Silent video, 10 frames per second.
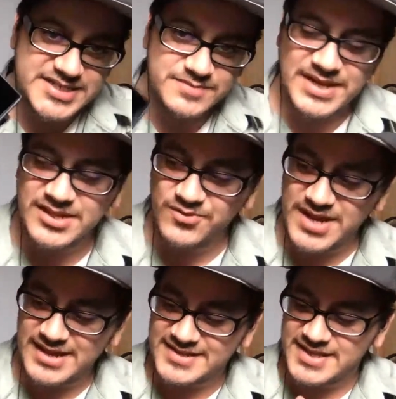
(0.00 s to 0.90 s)
by the
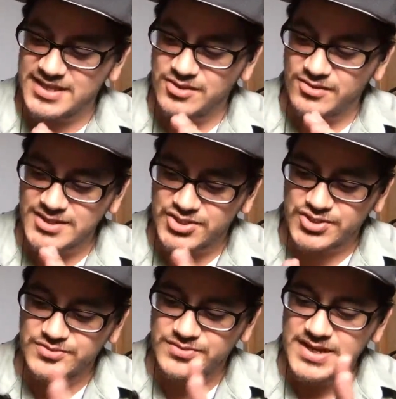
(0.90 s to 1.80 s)
way, is that you can
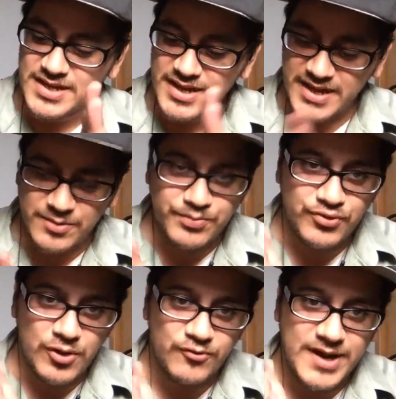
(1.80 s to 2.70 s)
shoot in
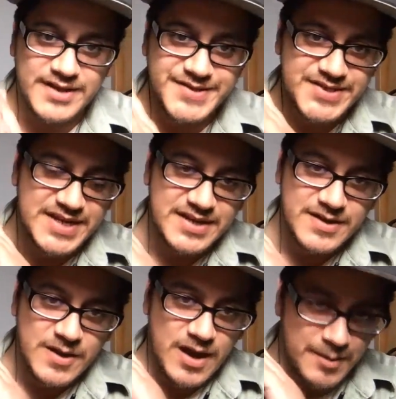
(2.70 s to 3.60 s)
ProRes
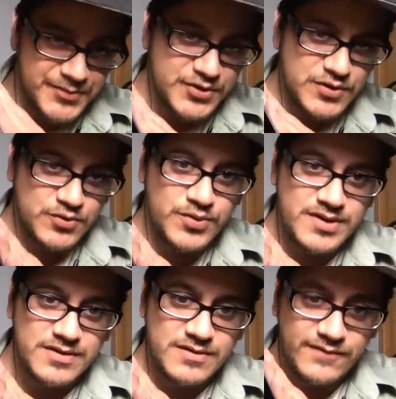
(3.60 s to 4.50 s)
up to
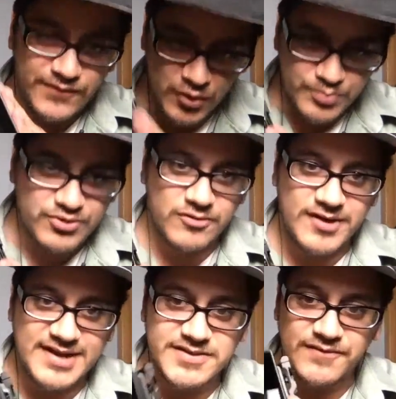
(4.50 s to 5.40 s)
full
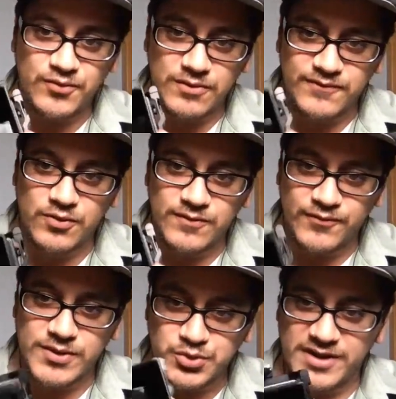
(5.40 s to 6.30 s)
ProRes
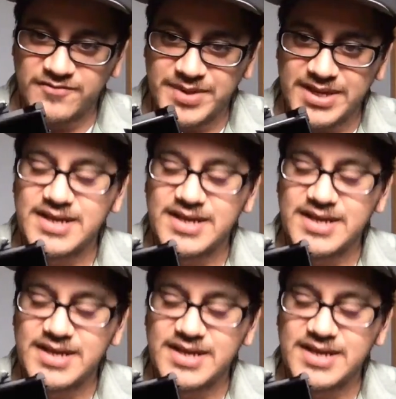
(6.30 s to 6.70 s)
444 12-bit